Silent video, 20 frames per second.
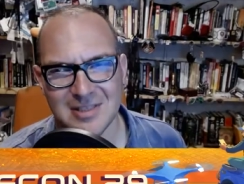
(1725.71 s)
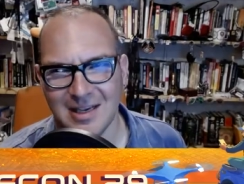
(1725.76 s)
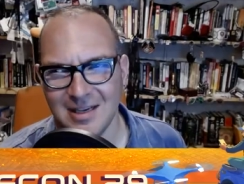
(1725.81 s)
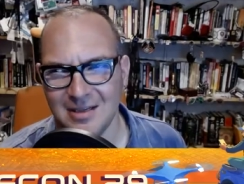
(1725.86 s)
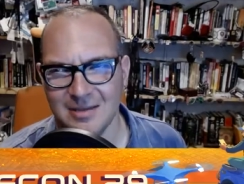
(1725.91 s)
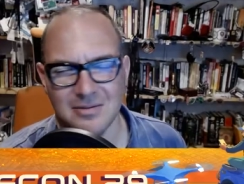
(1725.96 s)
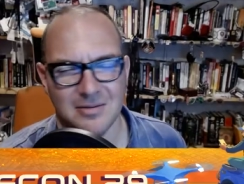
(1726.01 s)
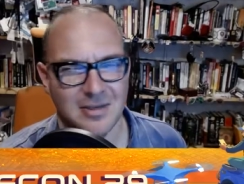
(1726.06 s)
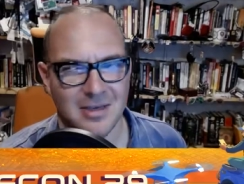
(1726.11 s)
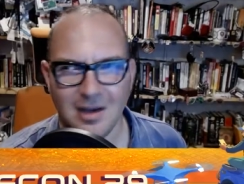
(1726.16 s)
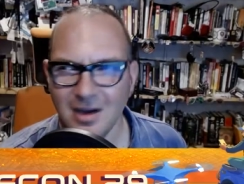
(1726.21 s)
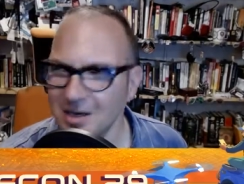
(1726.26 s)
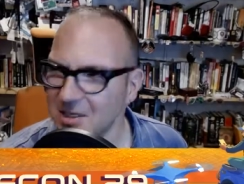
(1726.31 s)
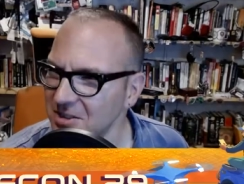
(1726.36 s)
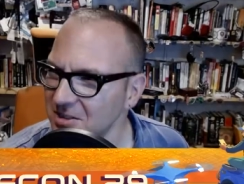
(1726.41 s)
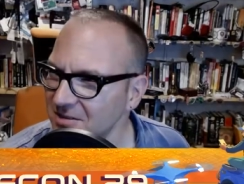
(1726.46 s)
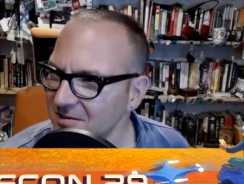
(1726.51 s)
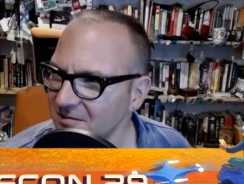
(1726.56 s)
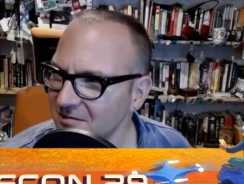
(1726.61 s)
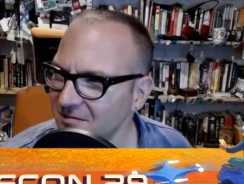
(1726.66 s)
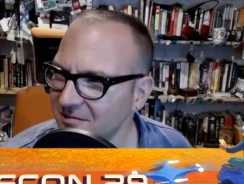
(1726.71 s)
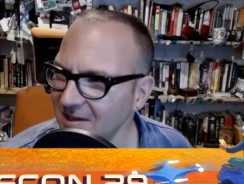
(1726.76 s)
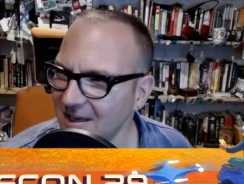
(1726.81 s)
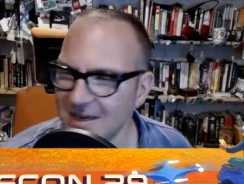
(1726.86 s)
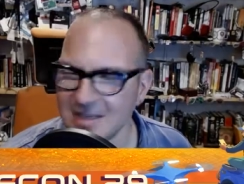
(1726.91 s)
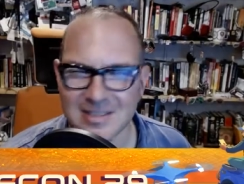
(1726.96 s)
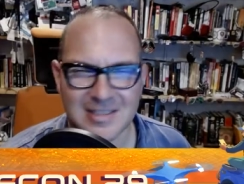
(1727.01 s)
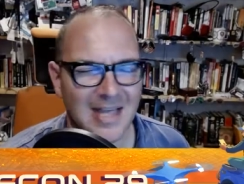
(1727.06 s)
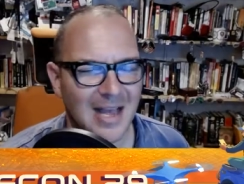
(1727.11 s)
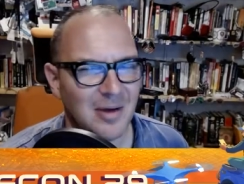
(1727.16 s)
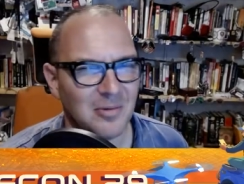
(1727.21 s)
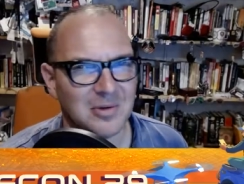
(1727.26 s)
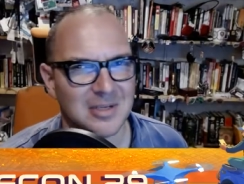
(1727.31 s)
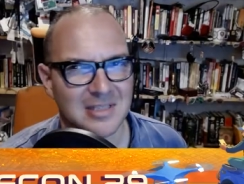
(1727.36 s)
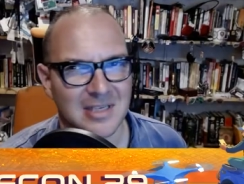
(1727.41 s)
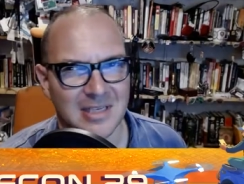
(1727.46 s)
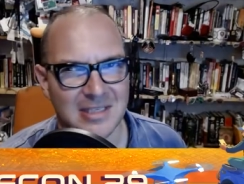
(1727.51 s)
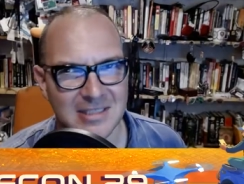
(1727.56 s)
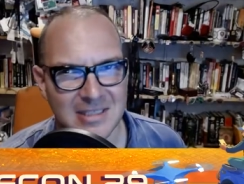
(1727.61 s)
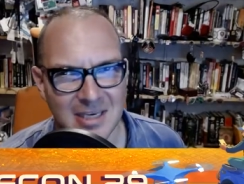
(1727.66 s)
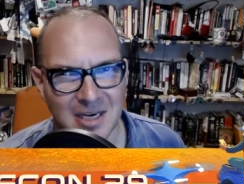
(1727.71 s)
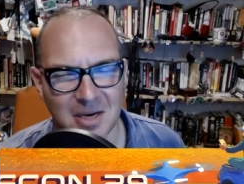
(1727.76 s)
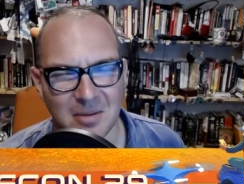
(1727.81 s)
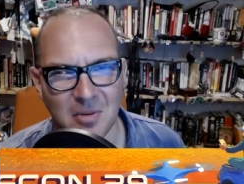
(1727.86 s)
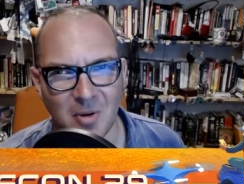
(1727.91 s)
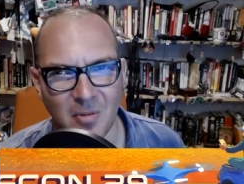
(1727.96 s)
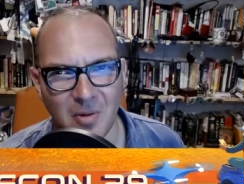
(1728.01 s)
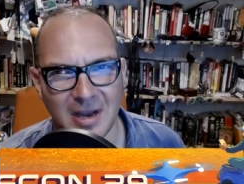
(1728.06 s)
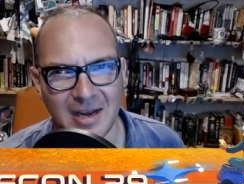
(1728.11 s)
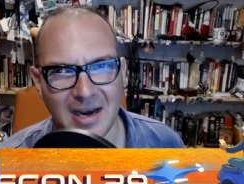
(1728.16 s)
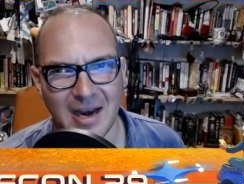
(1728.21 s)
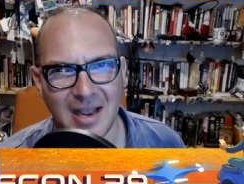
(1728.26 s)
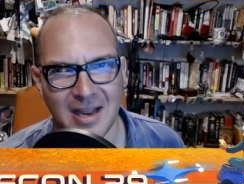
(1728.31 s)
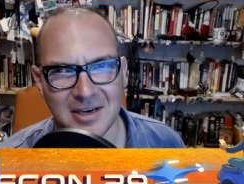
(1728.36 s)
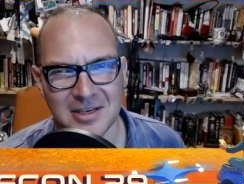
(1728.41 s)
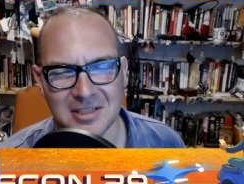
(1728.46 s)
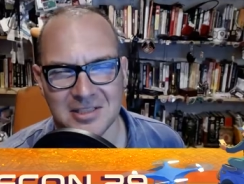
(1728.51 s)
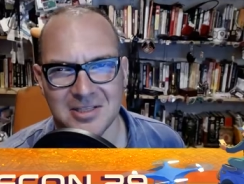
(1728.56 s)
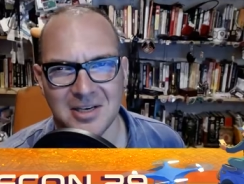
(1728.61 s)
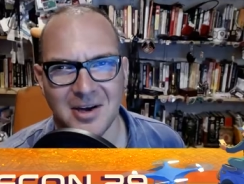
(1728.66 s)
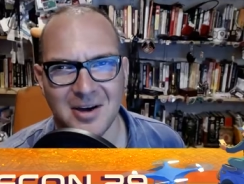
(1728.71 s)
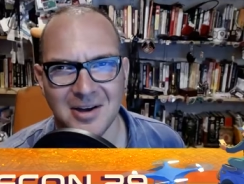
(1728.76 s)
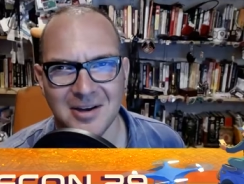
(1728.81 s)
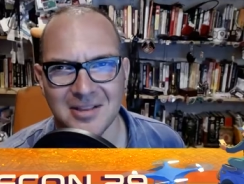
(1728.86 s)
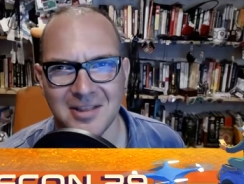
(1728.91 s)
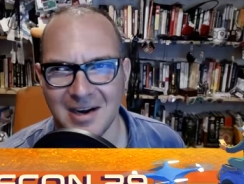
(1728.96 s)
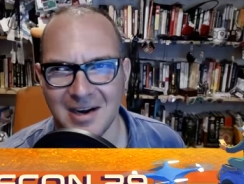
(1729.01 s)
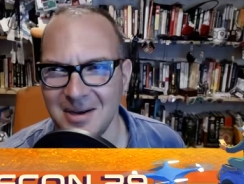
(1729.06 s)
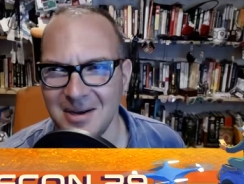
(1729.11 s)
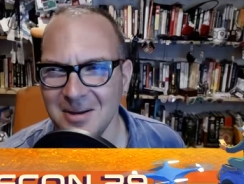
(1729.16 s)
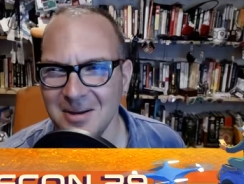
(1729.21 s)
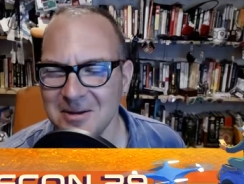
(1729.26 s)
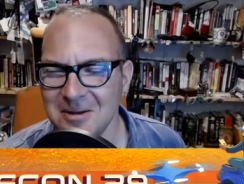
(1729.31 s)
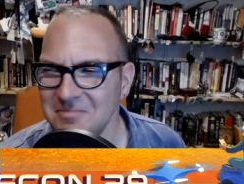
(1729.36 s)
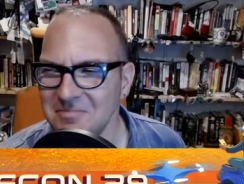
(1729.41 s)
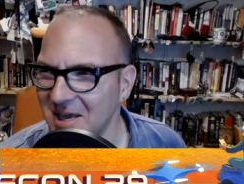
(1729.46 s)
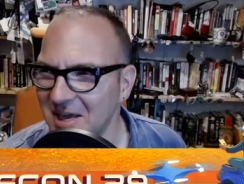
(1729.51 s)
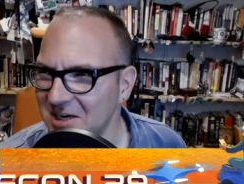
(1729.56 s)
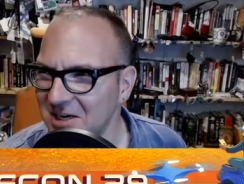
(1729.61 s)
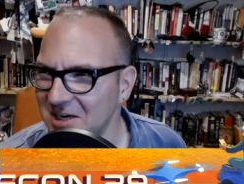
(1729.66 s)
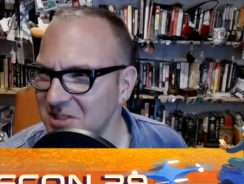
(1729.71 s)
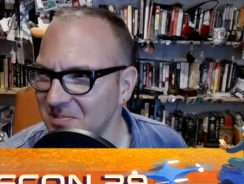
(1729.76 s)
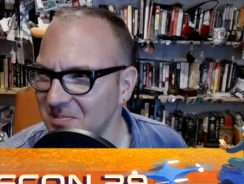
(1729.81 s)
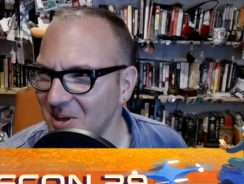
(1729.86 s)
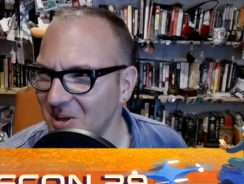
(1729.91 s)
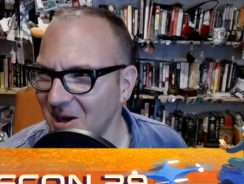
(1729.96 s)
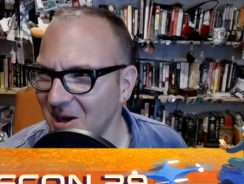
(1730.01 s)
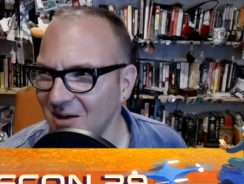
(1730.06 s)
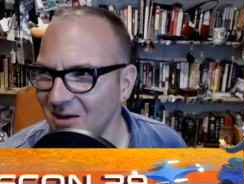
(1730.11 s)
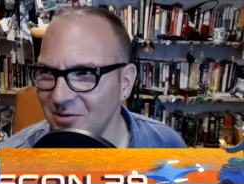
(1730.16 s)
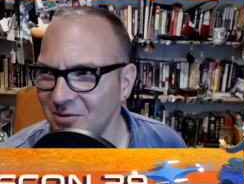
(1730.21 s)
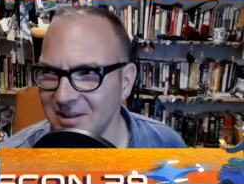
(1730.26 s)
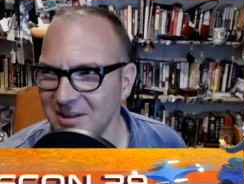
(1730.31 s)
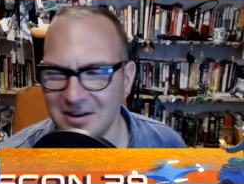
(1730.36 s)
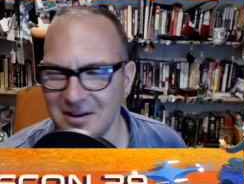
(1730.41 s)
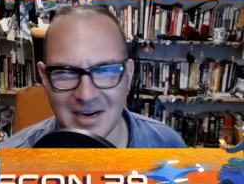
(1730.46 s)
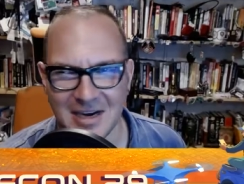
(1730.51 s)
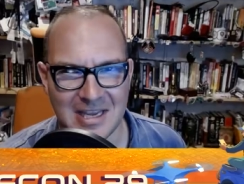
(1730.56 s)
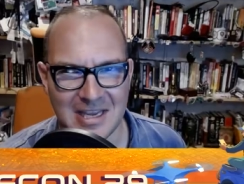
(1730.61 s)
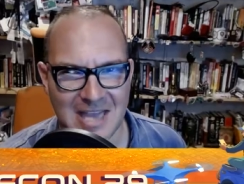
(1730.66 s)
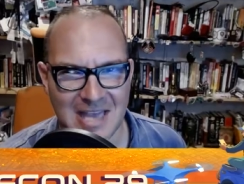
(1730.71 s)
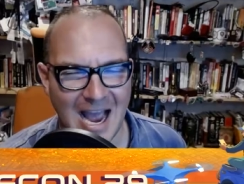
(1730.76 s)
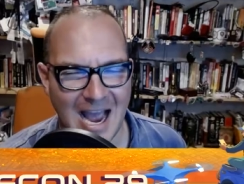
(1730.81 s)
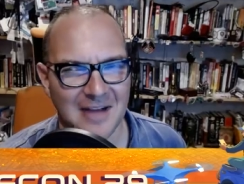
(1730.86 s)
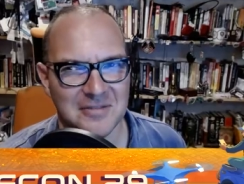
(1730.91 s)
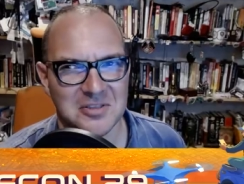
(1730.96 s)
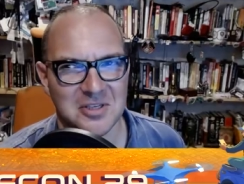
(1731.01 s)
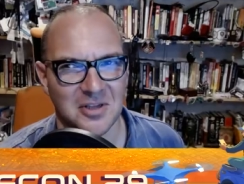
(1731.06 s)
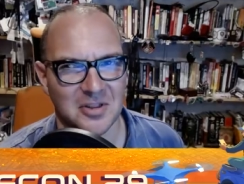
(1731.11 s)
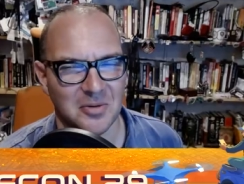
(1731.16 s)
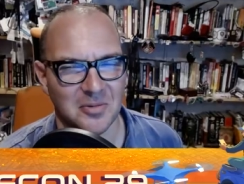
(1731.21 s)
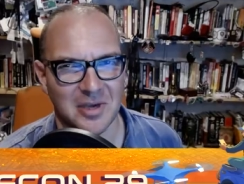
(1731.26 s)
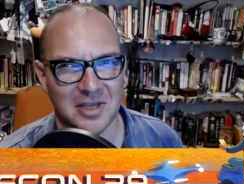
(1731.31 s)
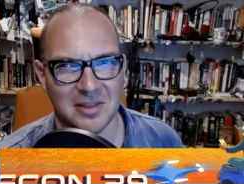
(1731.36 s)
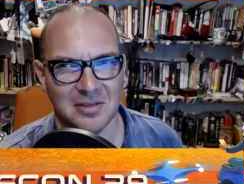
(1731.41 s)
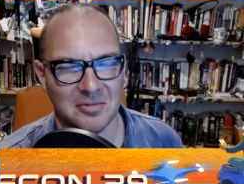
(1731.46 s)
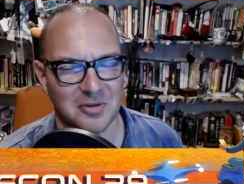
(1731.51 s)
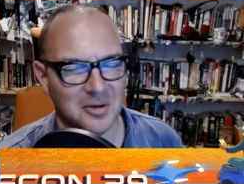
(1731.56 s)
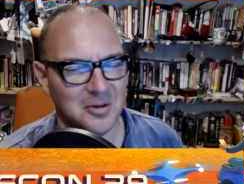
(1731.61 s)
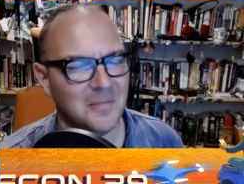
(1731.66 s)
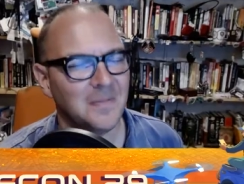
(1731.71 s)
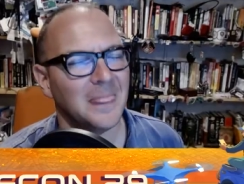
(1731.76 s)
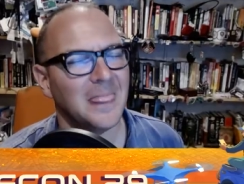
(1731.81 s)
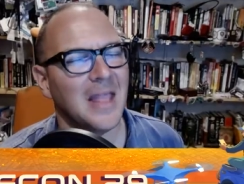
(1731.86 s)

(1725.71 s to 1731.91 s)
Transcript: And gosh, fellas, that was a terrible way to end a talk that I managed to pull off without any gaffes all the way through.